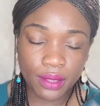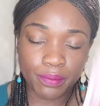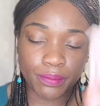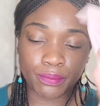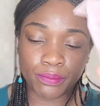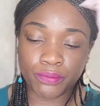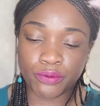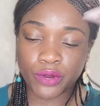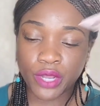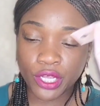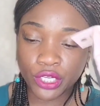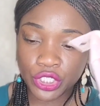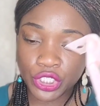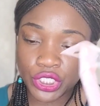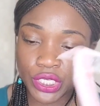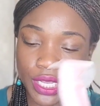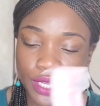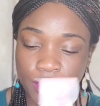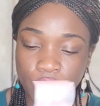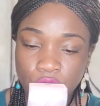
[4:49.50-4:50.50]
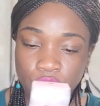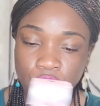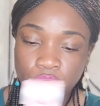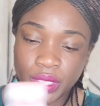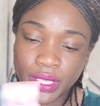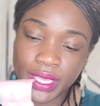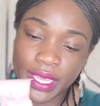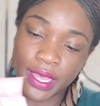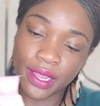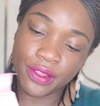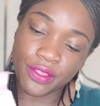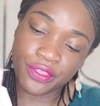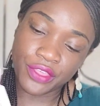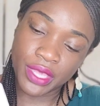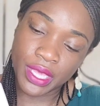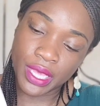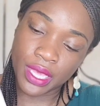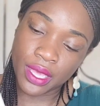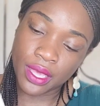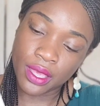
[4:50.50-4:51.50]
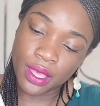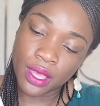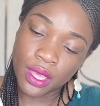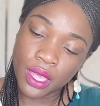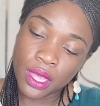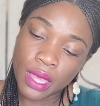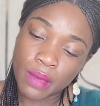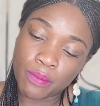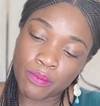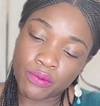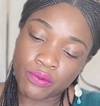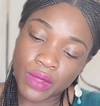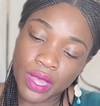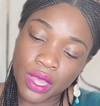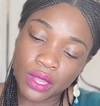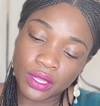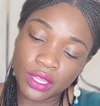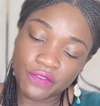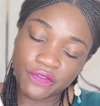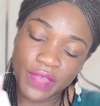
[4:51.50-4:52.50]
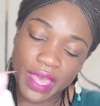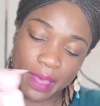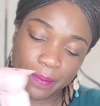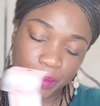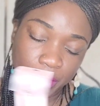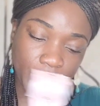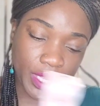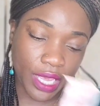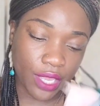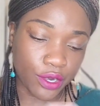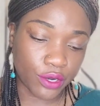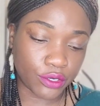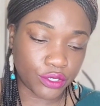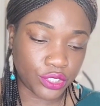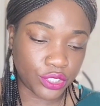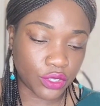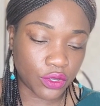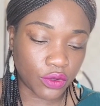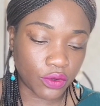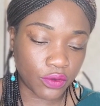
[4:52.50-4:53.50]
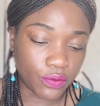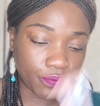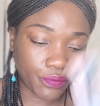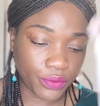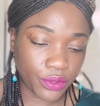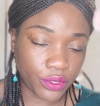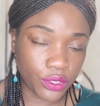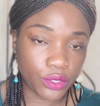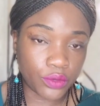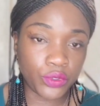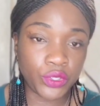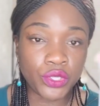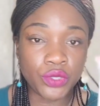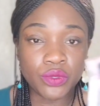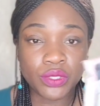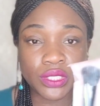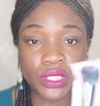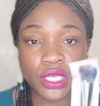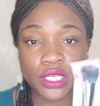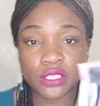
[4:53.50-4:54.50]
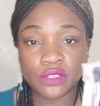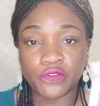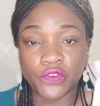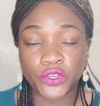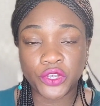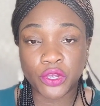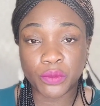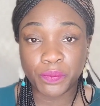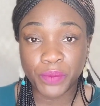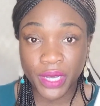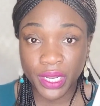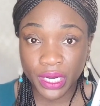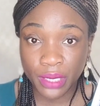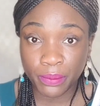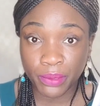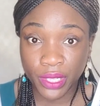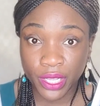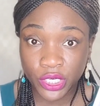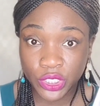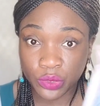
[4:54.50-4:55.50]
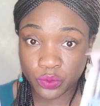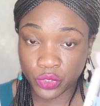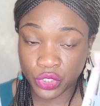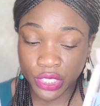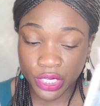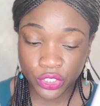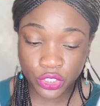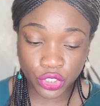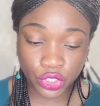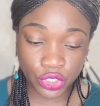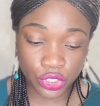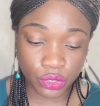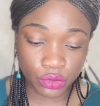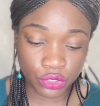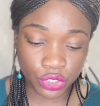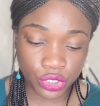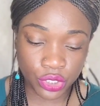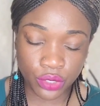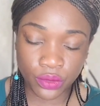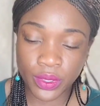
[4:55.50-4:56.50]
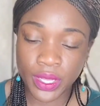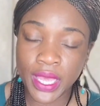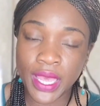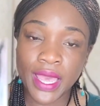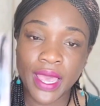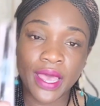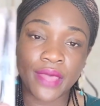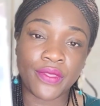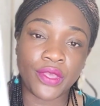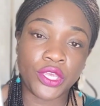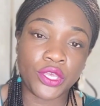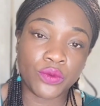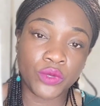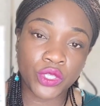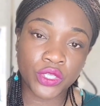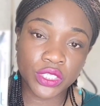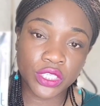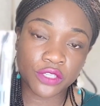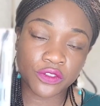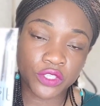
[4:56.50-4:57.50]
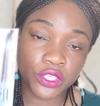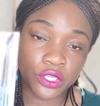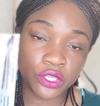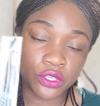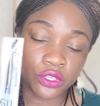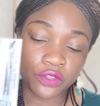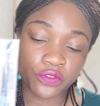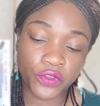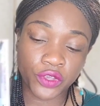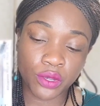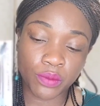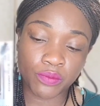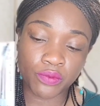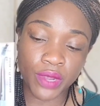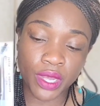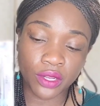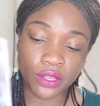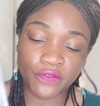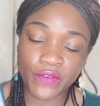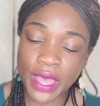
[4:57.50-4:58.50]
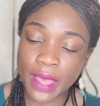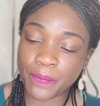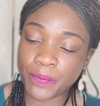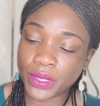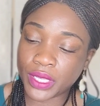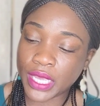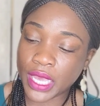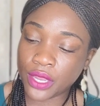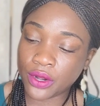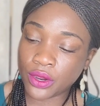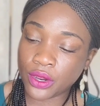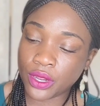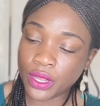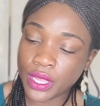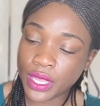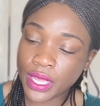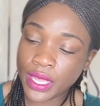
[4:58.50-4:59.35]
brush, and then you get the brow lift applicator. So you use this for your putty blush, which I just showed you, and then you use this to use for your brow lift applicator.